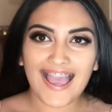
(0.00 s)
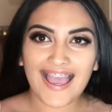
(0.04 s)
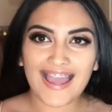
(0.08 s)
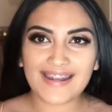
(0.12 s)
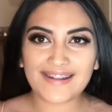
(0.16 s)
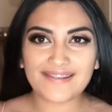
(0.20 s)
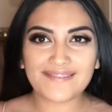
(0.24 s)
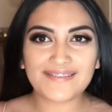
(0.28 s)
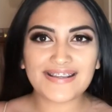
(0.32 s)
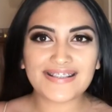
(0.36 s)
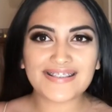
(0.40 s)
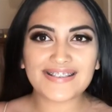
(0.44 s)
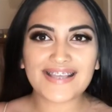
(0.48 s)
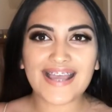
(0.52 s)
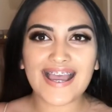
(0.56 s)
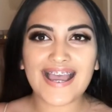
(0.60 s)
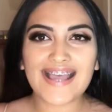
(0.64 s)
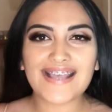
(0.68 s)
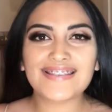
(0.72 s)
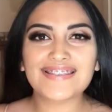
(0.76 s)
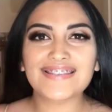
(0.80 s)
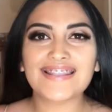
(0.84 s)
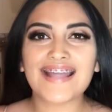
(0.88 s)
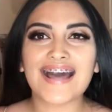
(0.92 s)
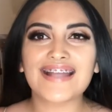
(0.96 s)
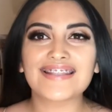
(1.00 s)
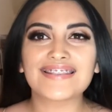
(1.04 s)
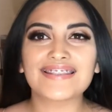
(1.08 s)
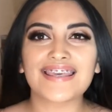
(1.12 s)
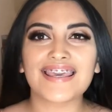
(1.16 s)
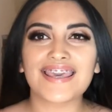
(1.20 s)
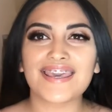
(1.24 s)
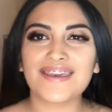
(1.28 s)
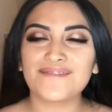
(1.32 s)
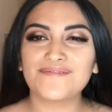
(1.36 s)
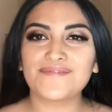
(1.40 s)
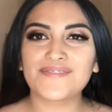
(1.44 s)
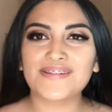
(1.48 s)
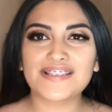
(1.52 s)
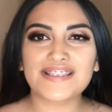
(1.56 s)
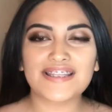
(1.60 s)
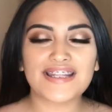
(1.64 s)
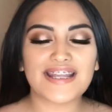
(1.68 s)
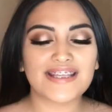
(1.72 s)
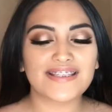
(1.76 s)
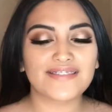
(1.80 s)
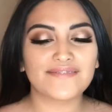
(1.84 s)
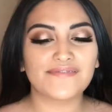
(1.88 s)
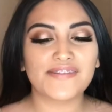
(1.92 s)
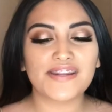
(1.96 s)
Anyways, guys, that's it for
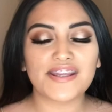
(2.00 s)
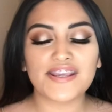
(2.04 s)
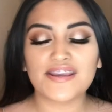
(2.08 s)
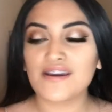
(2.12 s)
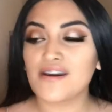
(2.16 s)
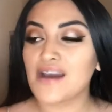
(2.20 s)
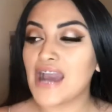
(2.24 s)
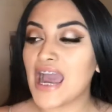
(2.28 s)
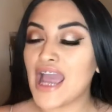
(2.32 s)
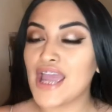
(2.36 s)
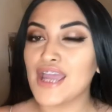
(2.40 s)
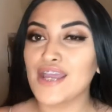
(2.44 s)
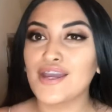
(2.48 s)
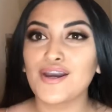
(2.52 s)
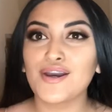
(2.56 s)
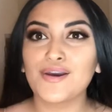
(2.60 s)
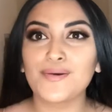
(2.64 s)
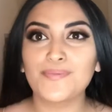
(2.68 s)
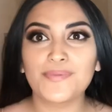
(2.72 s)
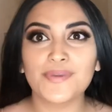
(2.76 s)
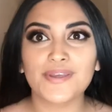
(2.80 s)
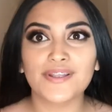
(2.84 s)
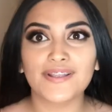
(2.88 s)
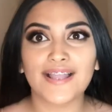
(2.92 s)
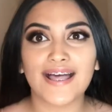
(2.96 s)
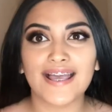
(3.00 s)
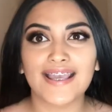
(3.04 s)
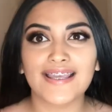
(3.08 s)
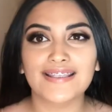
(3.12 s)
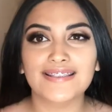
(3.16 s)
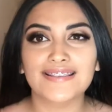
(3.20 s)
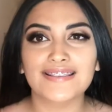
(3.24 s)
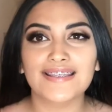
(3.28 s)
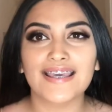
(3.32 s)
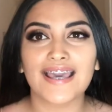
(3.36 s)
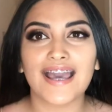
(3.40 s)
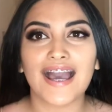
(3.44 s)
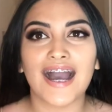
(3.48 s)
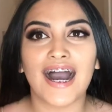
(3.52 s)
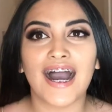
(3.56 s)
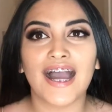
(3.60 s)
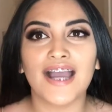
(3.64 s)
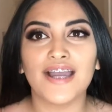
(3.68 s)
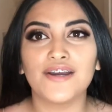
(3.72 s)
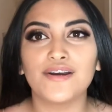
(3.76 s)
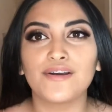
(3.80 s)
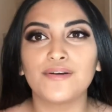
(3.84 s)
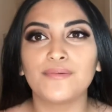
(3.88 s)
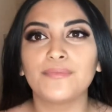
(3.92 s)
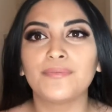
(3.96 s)
today's video. I hope you liked it. I
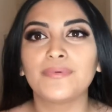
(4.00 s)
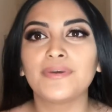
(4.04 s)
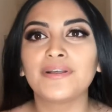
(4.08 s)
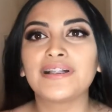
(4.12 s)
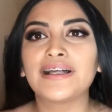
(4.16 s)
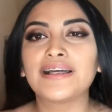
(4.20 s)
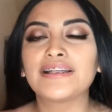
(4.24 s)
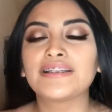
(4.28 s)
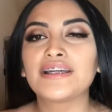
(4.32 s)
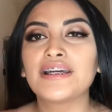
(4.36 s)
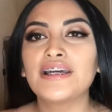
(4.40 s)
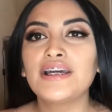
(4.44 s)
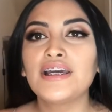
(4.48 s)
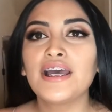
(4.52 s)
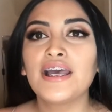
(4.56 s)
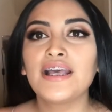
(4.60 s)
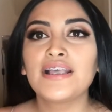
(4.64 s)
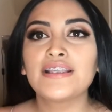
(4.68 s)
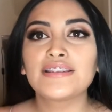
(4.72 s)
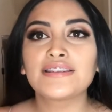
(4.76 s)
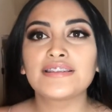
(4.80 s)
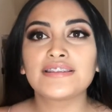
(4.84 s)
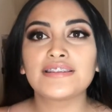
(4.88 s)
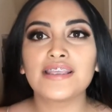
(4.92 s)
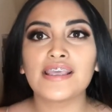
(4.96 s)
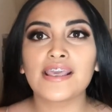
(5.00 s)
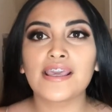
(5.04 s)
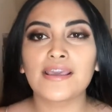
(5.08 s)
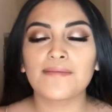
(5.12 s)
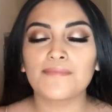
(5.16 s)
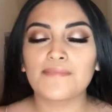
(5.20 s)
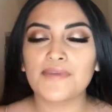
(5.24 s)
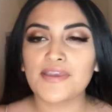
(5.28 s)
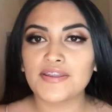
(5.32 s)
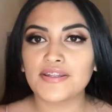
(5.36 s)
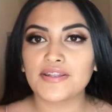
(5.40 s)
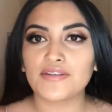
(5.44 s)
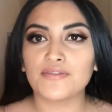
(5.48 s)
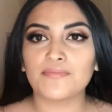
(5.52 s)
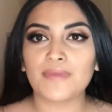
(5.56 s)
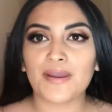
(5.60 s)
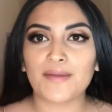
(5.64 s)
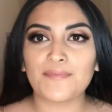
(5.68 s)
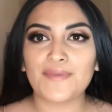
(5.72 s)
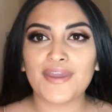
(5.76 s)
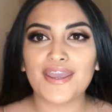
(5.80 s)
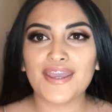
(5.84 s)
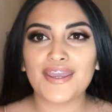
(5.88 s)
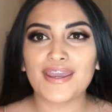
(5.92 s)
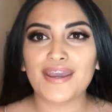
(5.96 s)
hope you liked seeing me do my
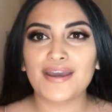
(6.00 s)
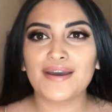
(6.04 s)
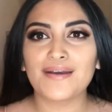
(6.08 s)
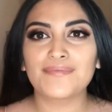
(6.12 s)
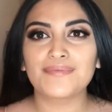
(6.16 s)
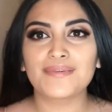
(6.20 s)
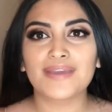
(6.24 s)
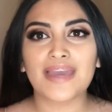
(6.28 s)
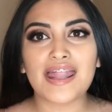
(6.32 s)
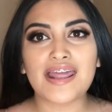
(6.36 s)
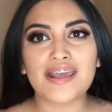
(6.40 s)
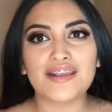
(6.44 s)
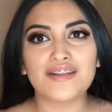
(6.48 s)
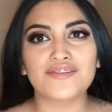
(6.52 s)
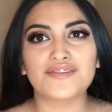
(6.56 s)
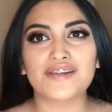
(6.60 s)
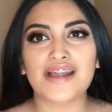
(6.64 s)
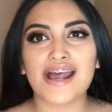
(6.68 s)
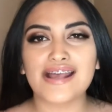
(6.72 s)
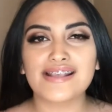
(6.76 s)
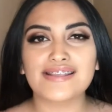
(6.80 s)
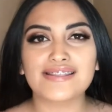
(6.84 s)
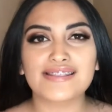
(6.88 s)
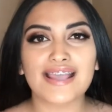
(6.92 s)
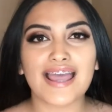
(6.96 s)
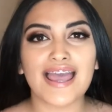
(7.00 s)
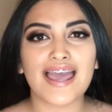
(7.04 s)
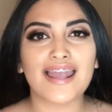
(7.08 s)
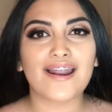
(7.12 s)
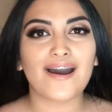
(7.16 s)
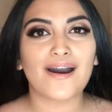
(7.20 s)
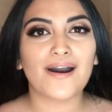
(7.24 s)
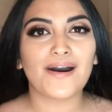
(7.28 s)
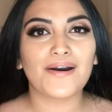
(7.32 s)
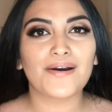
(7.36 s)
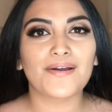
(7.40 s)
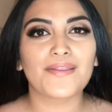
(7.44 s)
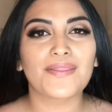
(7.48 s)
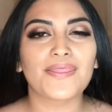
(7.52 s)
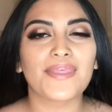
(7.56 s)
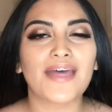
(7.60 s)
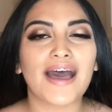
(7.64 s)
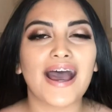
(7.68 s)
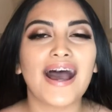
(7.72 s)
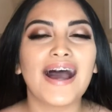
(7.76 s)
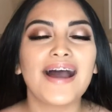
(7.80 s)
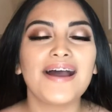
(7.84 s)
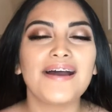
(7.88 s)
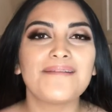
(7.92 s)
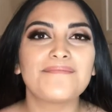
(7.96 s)
makeup, getting dressed, and all
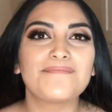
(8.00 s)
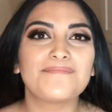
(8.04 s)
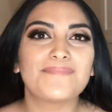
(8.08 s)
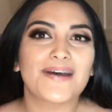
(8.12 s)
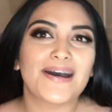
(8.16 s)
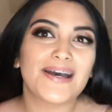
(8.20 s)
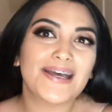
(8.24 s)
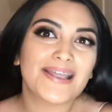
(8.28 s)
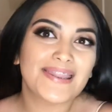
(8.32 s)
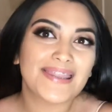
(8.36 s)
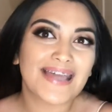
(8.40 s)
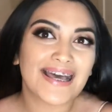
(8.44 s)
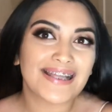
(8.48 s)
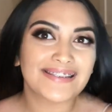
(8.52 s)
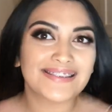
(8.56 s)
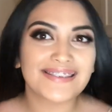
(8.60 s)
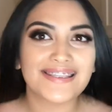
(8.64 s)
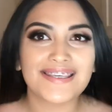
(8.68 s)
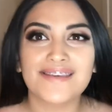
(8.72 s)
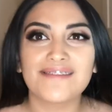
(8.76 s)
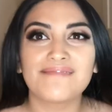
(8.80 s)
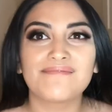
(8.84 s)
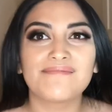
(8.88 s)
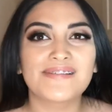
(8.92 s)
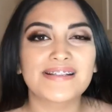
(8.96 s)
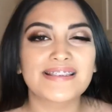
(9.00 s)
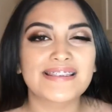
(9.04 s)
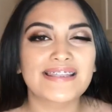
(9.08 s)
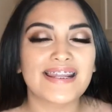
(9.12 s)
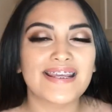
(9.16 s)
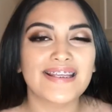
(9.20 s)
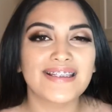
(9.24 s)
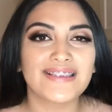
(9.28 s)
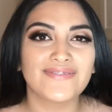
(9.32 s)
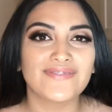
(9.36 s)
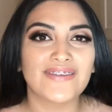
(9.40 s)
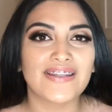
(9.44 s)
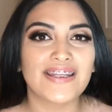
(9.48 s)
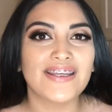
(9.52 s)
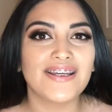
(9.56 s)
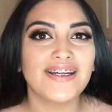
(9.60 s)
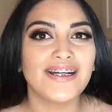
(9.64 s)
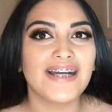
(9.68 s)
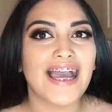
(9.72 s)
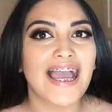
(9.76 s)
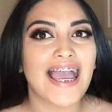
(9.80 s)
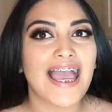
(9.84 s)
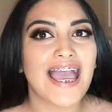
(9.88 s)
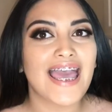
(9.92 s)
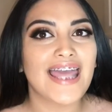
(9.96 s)
that. But that's it for today's video,
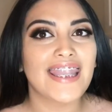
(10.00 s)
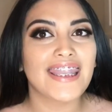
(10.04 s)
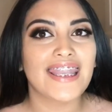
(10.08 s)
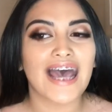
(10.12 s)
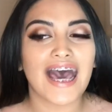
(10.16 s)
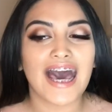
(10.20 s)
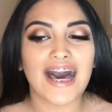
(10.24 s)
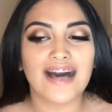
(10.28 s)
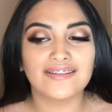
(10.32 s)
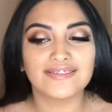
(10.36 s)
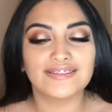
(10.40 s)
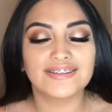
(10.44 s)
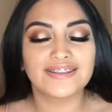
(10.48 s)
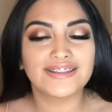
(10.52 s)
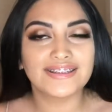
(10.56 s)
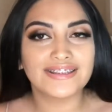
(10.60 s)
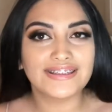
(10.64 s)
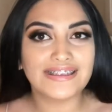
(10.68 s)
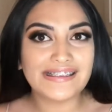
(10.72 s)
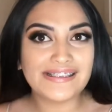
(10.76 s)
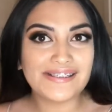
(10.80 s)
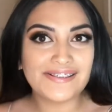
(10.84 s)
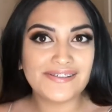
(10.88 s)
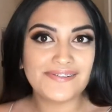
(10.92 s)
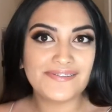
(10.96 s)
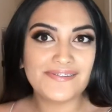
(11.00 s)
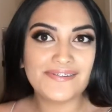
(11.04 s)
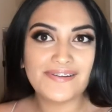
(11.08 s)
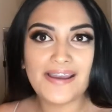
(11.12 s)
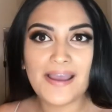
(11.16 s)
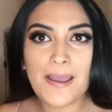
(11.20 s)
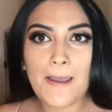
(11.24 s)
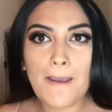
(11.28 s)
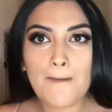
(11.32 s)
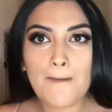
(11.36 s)
and I'll see you